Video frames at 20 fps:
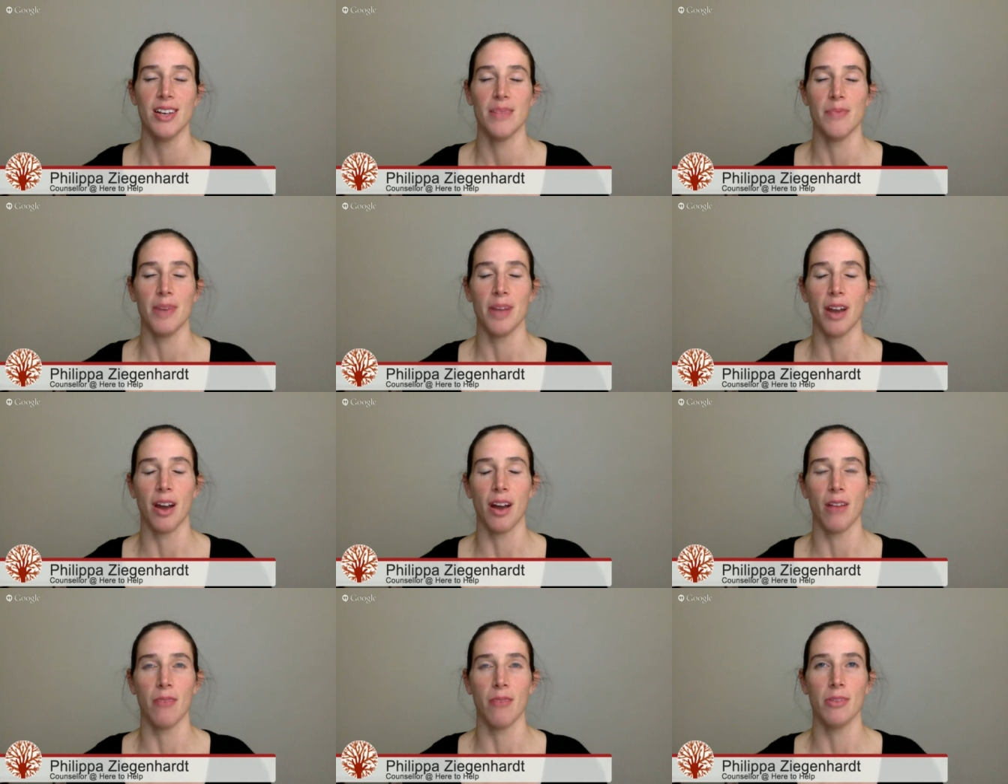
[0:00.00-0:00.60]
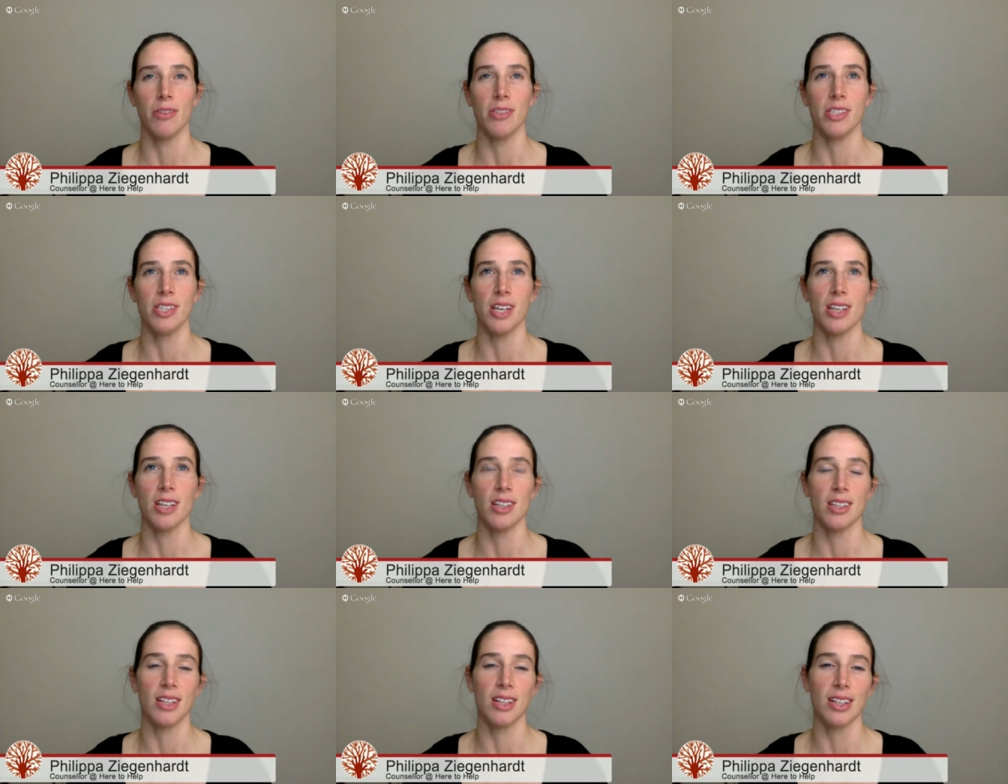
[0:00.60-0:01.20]
But I will say
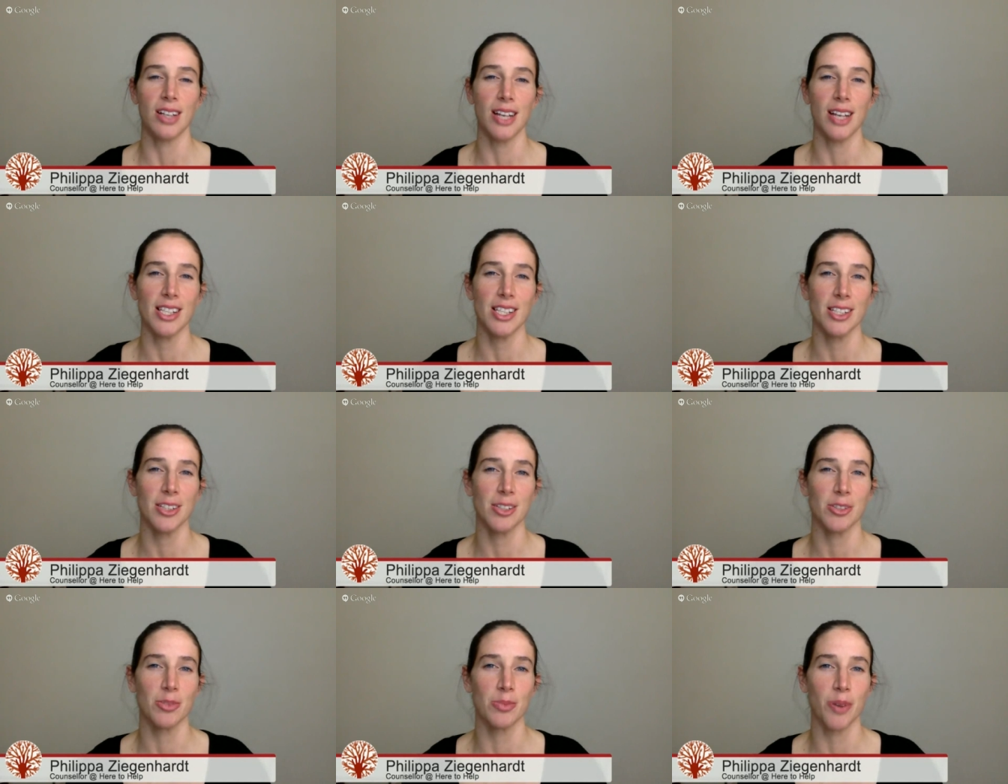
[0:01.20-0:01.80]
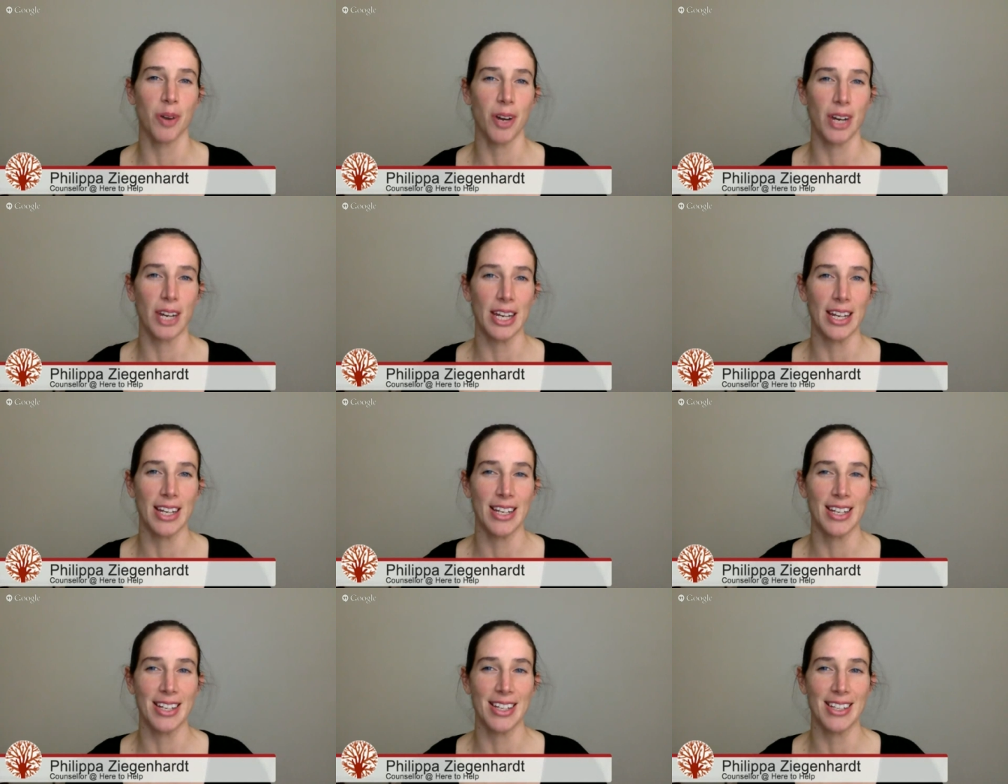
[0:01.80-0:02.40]
that the classical
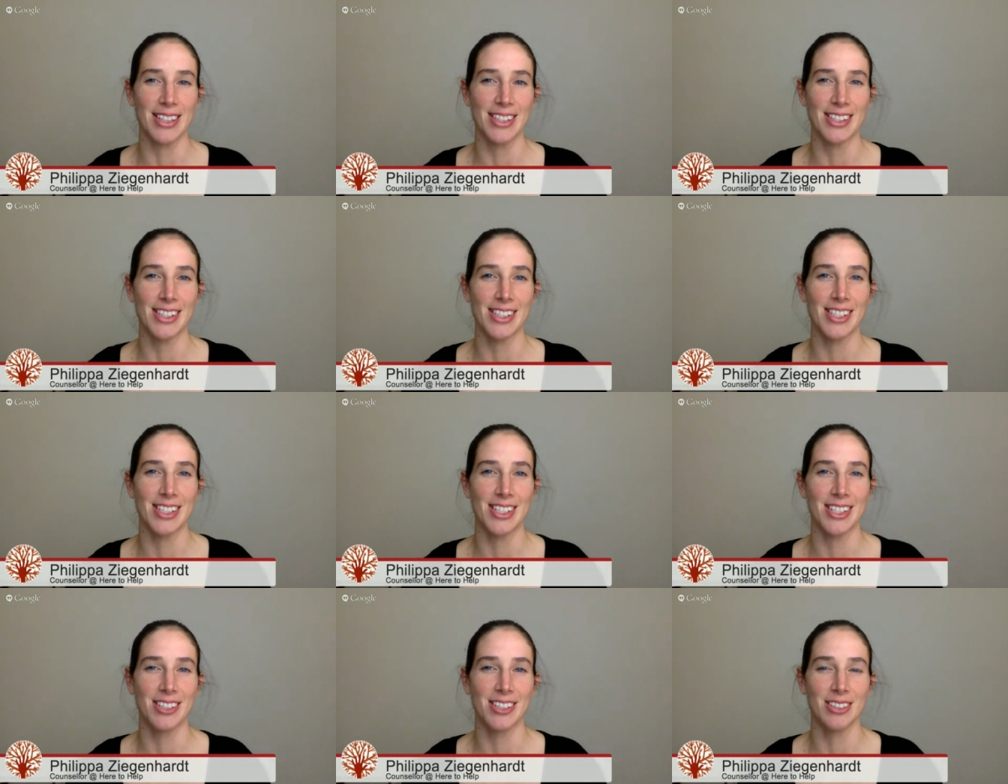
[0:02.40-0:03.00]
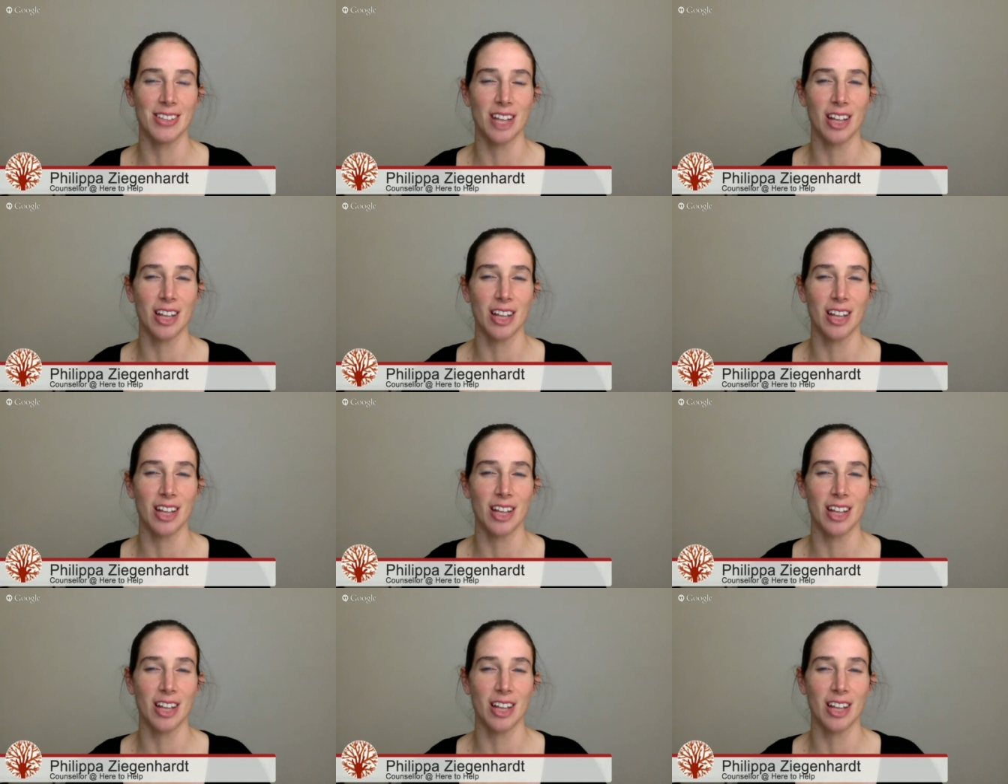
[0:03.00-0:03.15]
body is still,